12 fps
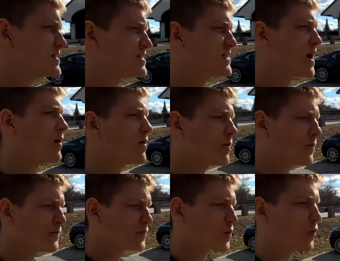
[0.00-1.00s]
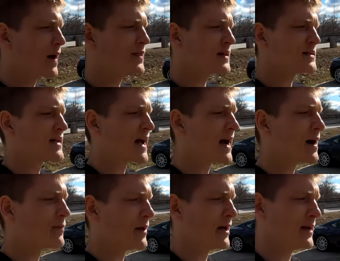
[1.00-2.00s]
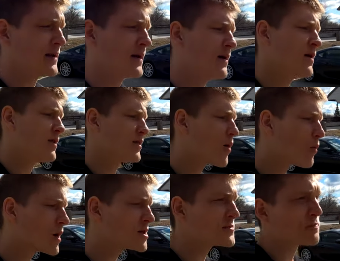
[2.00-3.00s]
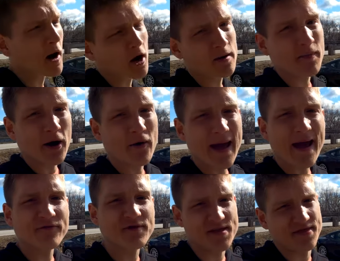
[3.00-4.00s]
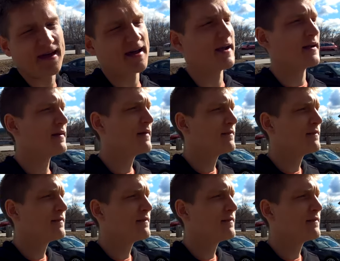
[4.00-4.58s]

So when this happened, the worst part about everything